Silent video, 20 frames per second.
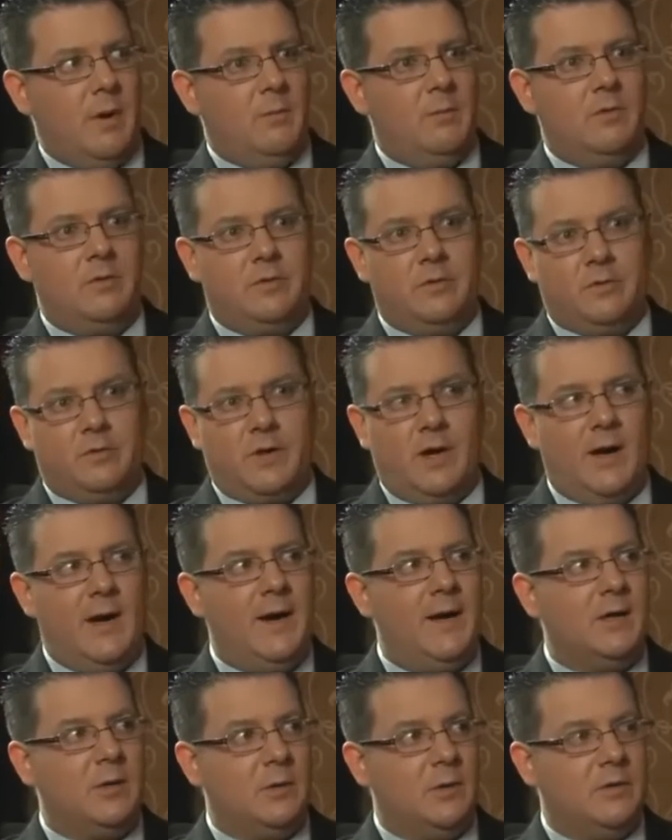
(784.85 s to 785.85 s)
members of
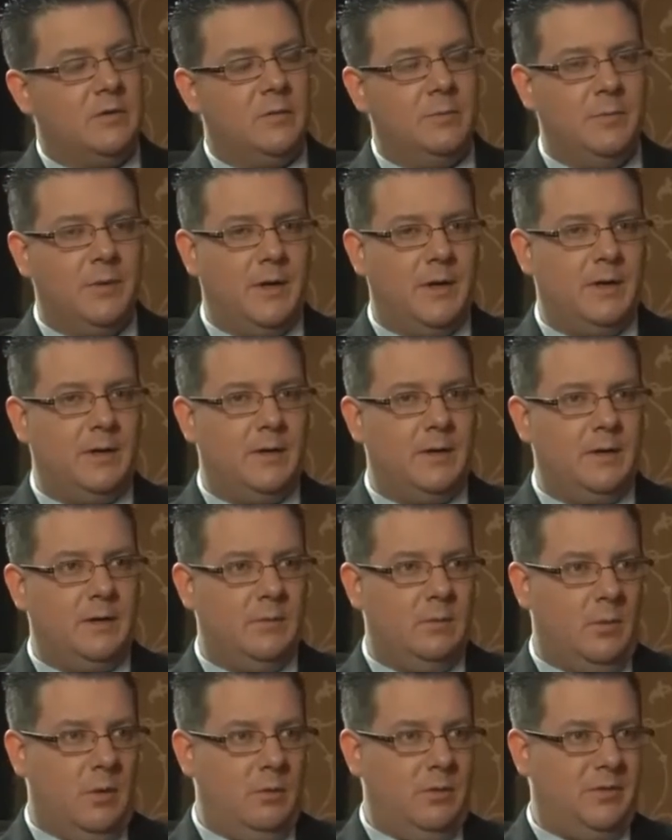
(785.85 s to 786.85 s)
congress but
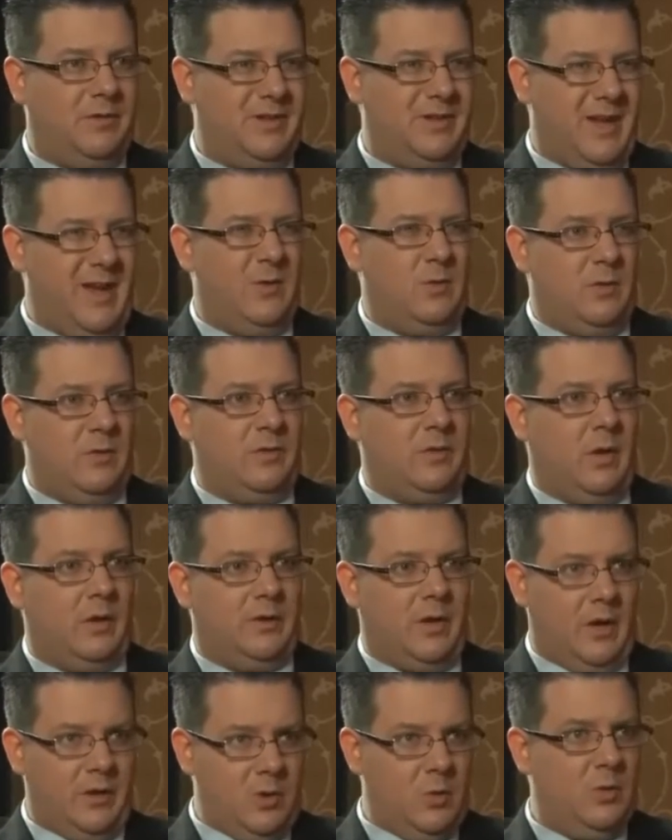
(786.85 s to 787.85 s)
what was the end
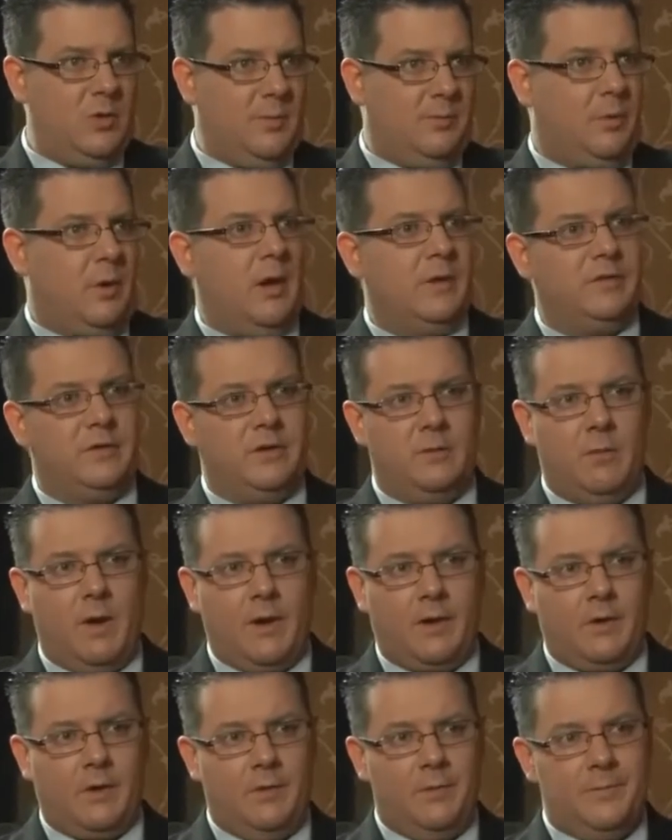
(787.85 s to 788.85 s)
result now you were the president
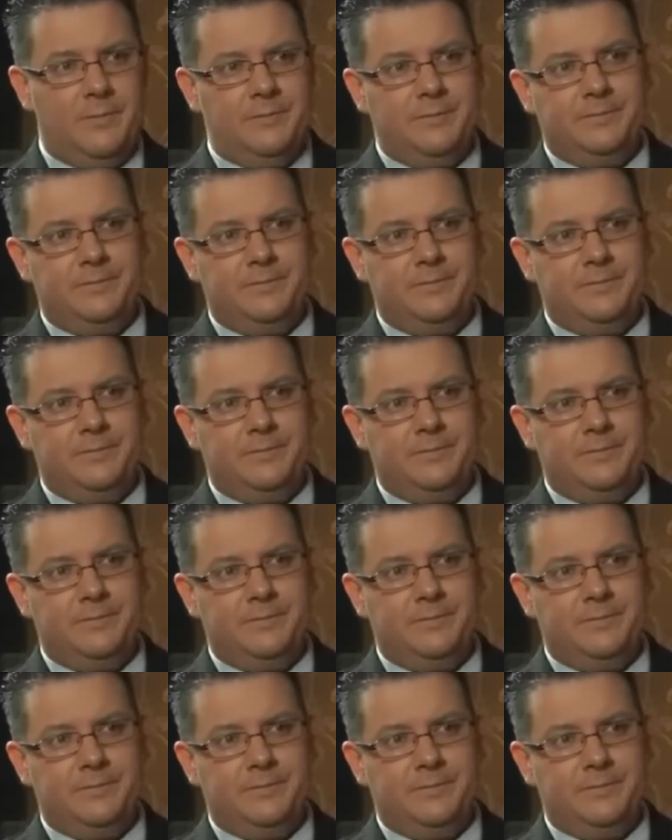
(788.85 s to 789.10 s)
michael